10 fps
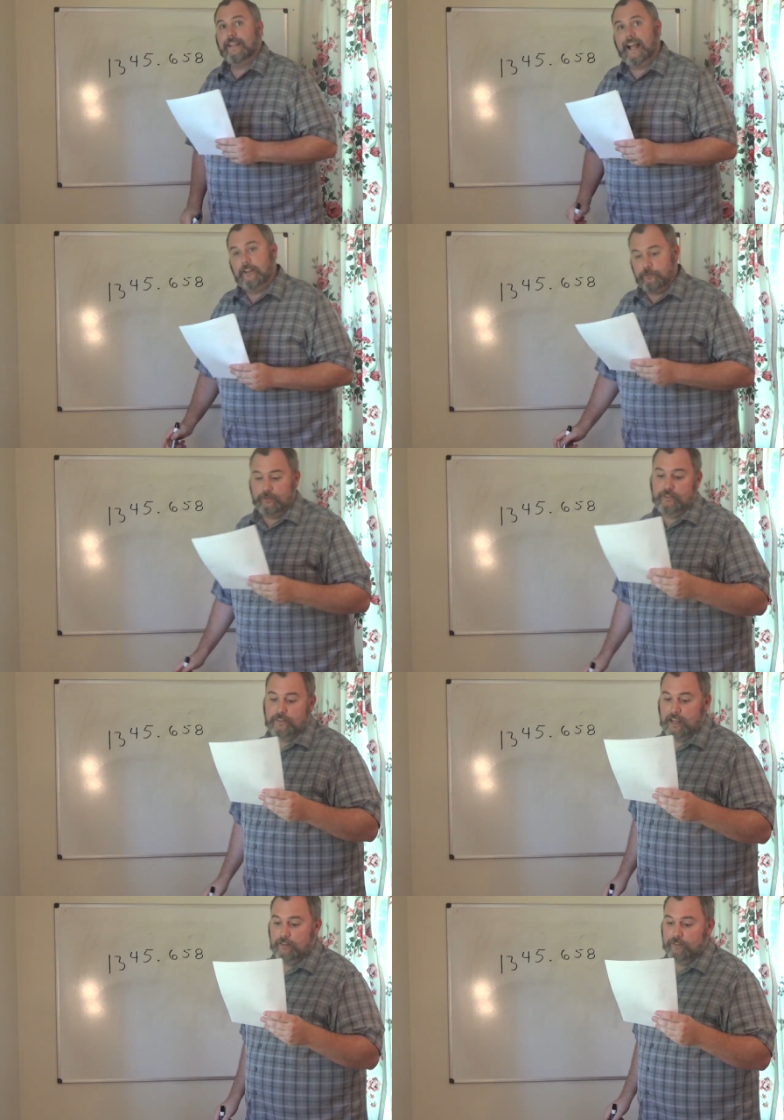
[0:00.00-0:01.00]
last one
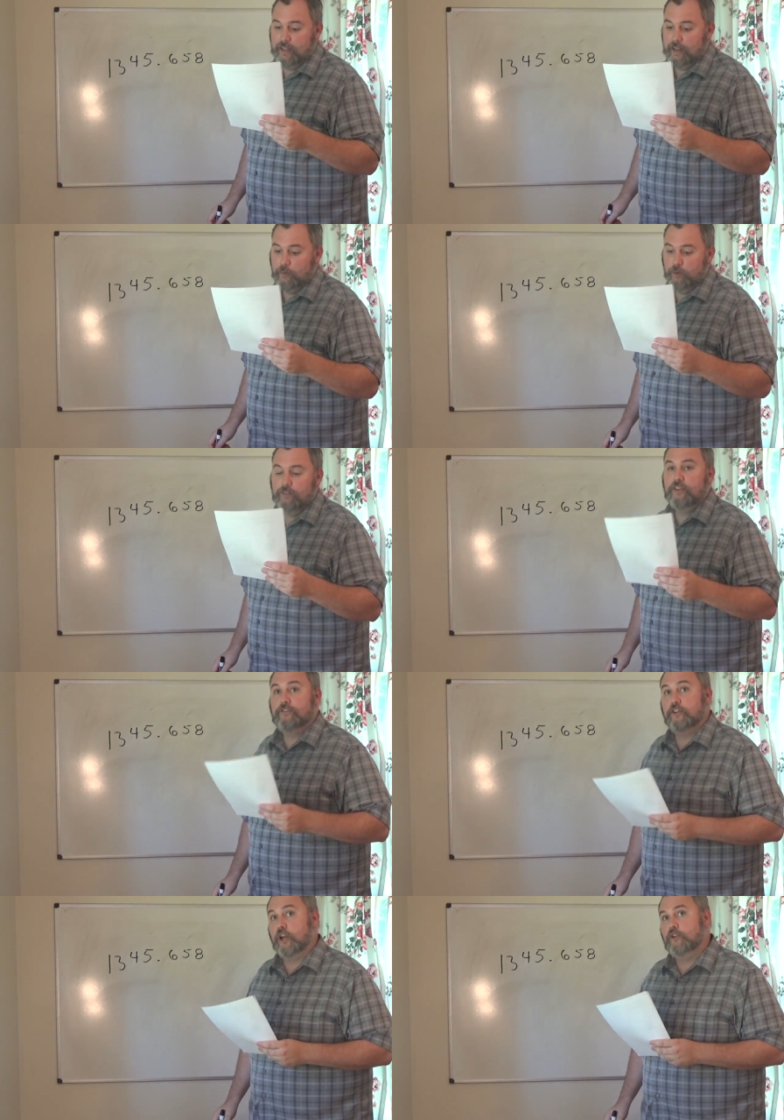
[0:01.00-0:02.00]
states that it wants us
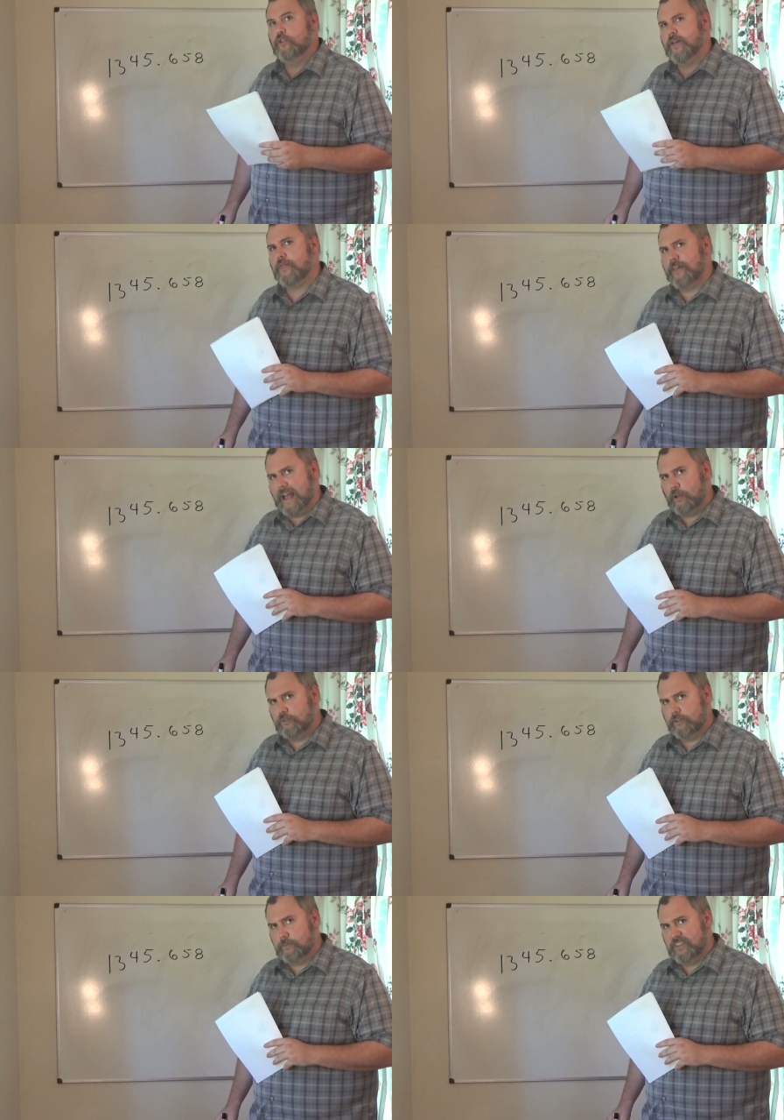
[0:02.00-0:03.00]
to go to the
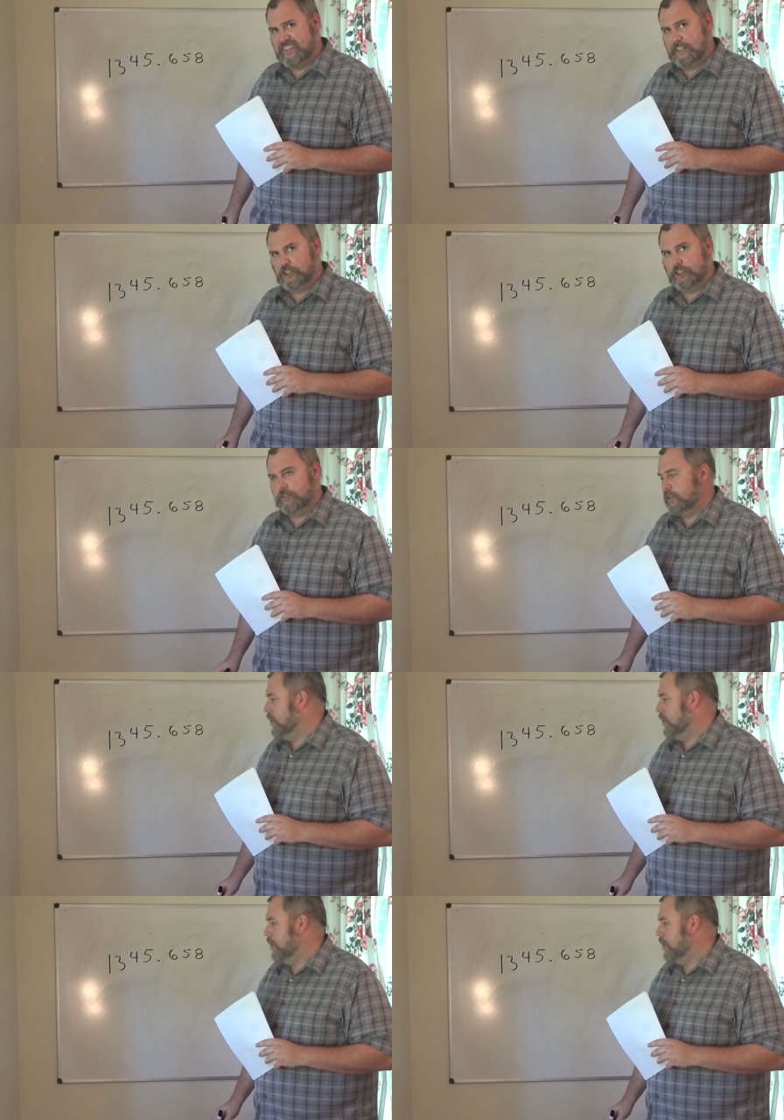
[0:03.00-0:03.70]
thousandth position.